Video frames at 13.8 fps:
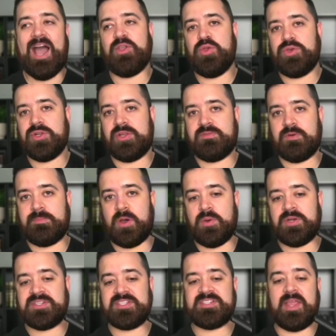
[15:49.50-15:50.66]
you deliver
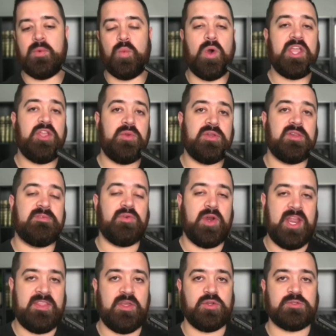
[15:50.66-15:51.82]
bonuses, and what you deliver
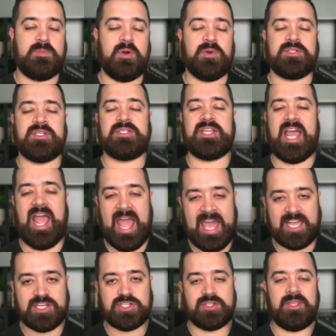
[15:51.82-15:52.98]
in those bonuses
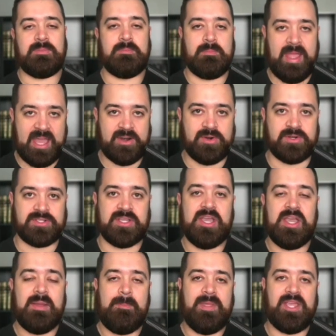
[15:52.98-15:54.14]
actually matters,
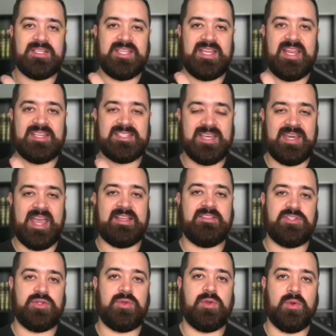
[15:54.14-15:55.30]
because it is connected
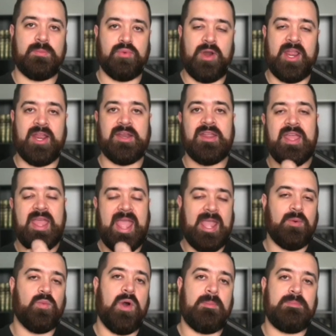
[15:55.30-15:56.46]
to your brand
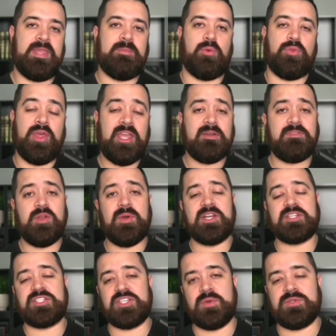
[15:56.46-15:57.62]
and what people think of you and
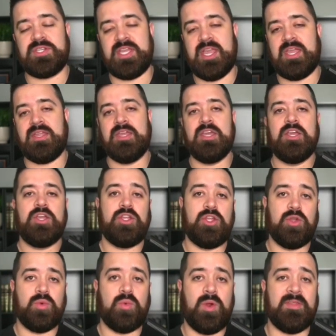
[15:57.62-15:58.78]
associate
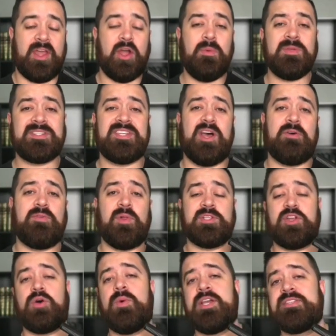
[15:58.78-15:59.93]
you with. I hope this is helpful. As
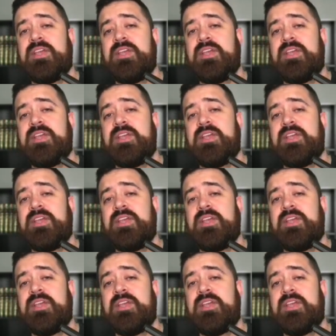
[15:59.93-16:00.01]
always,